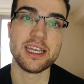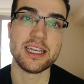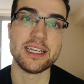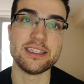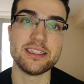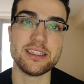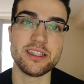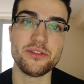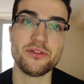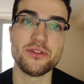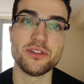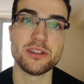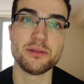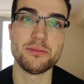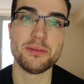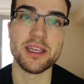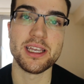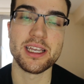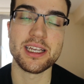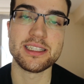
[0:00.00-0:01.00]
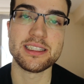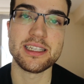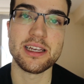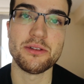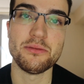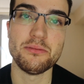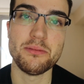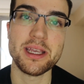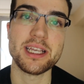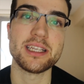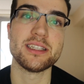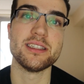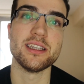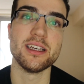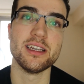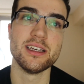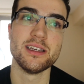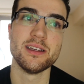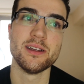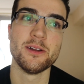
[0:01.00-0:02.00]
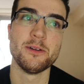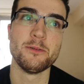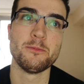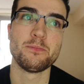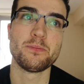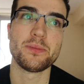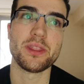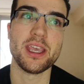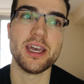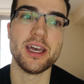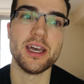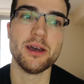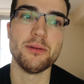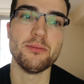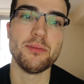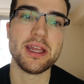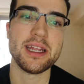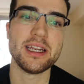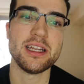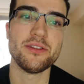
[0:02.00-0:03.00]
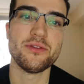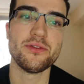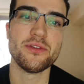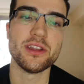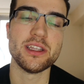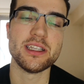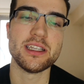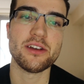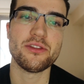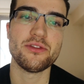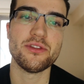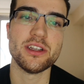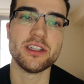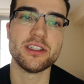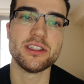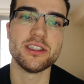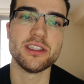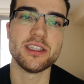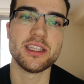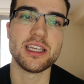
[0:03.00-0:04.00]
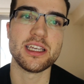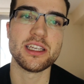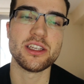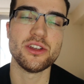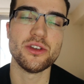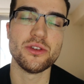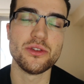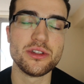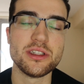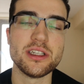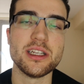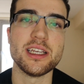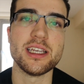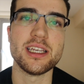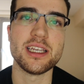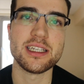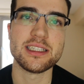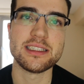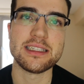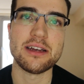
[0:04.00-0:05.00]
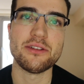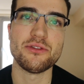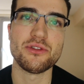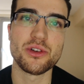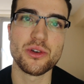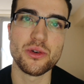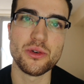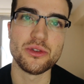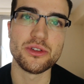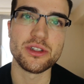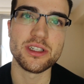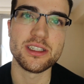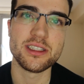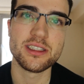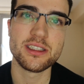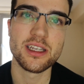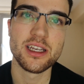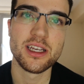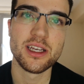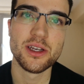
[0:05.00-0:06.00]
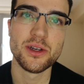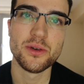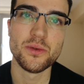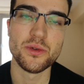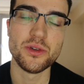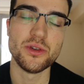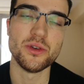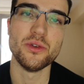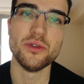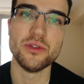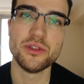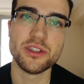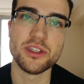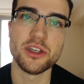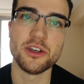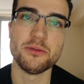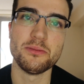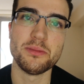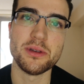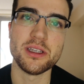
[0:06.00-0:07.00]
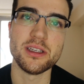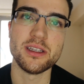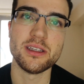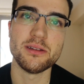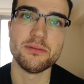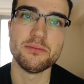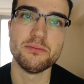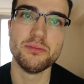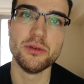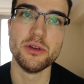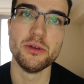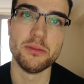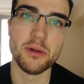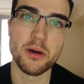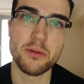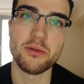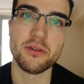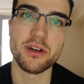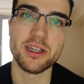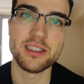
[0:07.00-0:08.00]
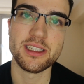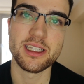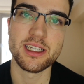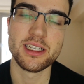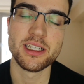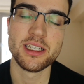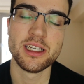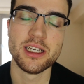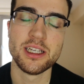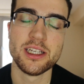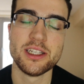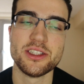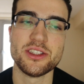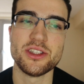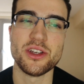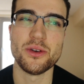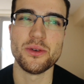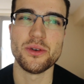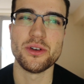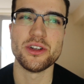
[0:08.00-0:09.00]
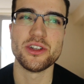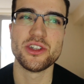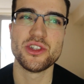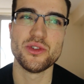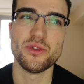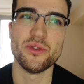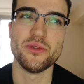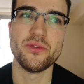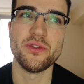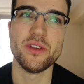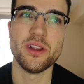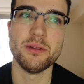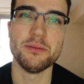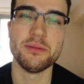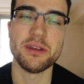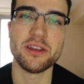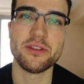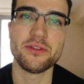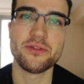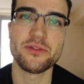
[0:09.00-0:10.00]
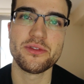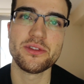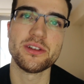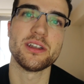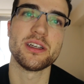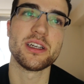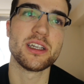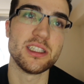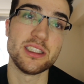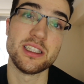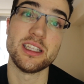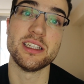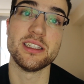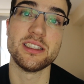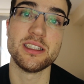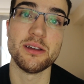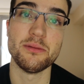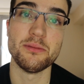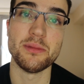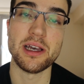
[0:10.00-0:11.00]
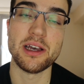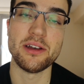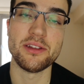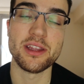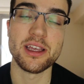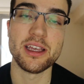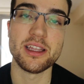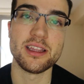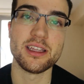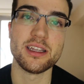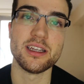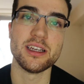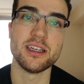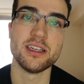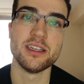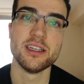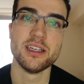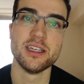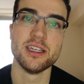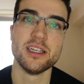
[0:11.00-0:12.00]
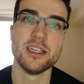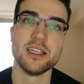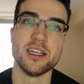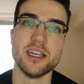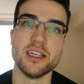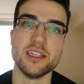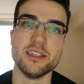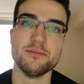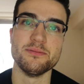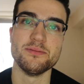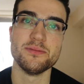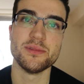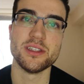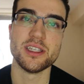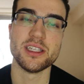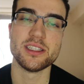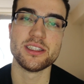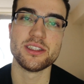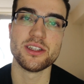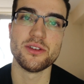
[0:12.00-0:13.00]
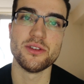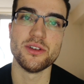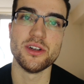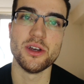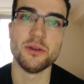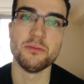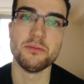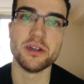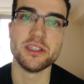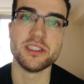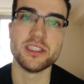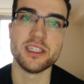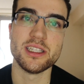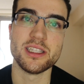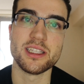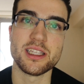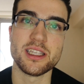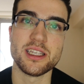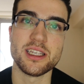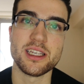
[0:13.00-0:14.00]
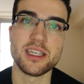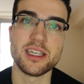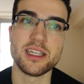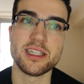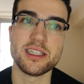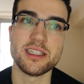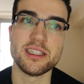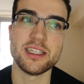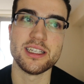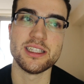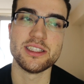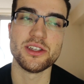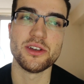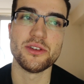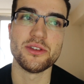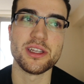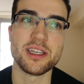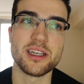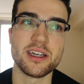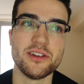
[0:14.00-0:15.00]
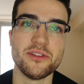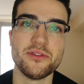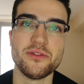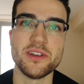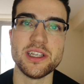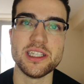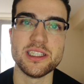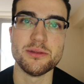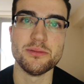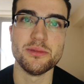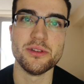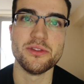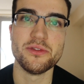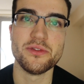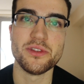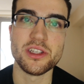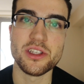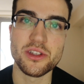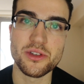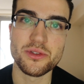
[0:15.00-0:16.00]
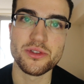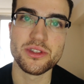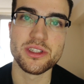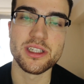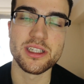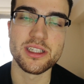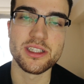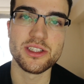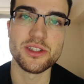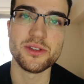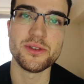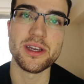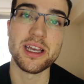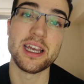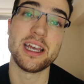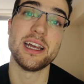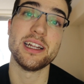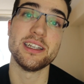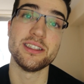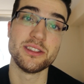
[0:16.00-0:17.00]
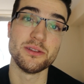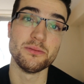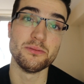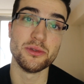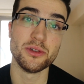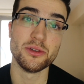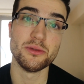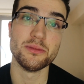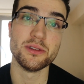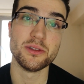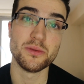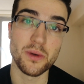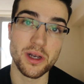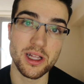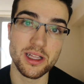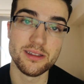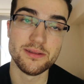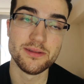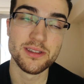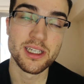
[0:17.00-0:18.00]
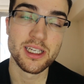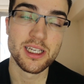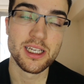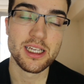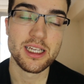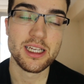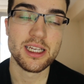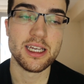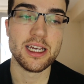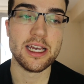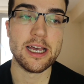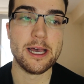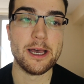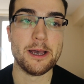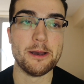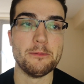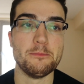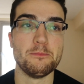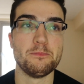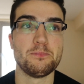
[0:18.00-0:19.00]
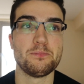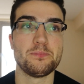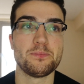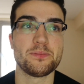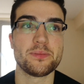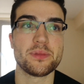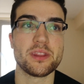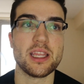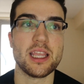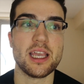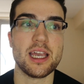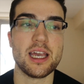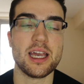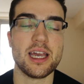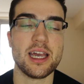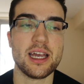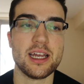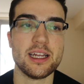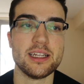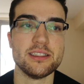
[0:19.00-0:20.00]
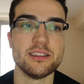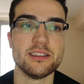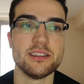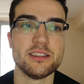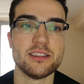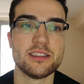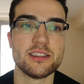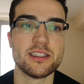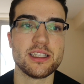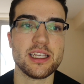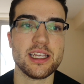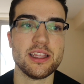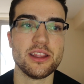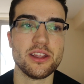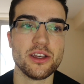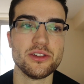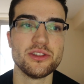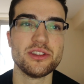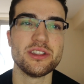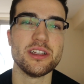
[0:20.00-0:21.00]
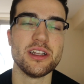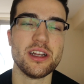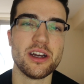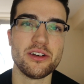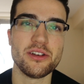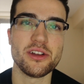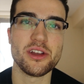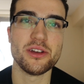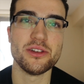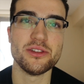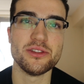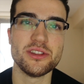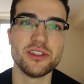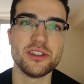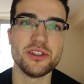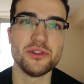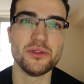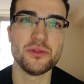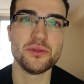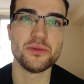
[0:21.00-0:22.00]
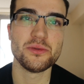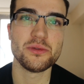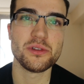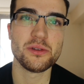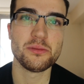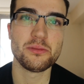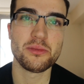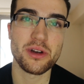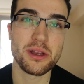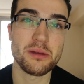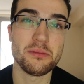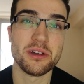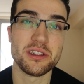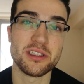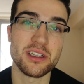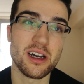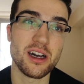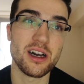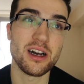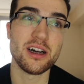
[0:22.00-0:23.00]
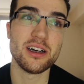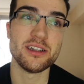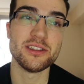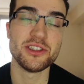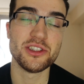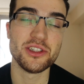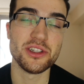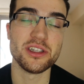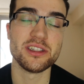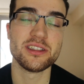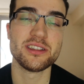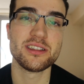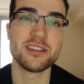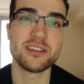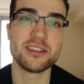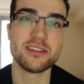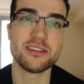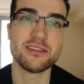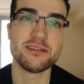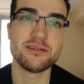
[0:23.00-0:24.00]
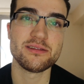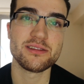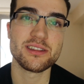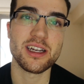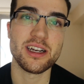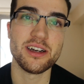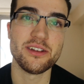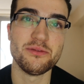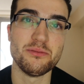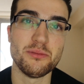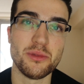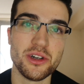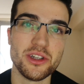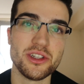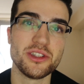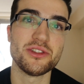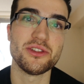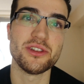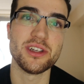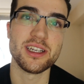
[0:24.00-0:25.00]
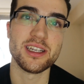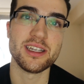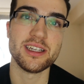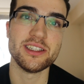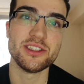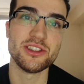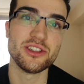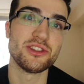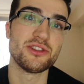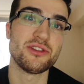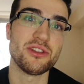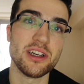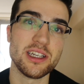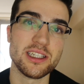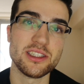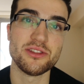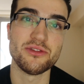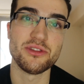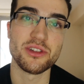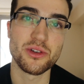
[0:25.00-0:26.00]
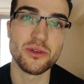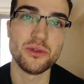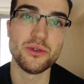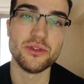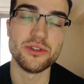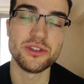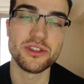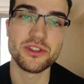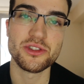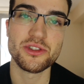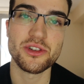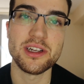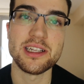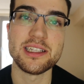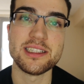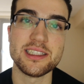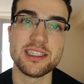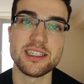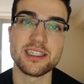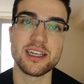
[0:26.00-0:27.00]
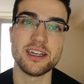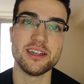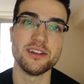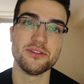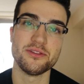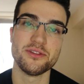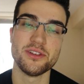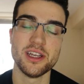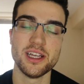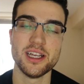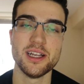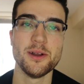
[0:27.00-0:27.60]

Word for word: it's different to being a sound mixer, uh, mainly for the definition that usually a sound recordist would also be boom operating. So on a short film, if because there's some out there that are, uh, are so low budget that it it's only kind of feasible for you to do it and to boom as well. Um, and in those scenarios, you you pretty much are just kind of monitoring and just trying to record. You're trying to kind of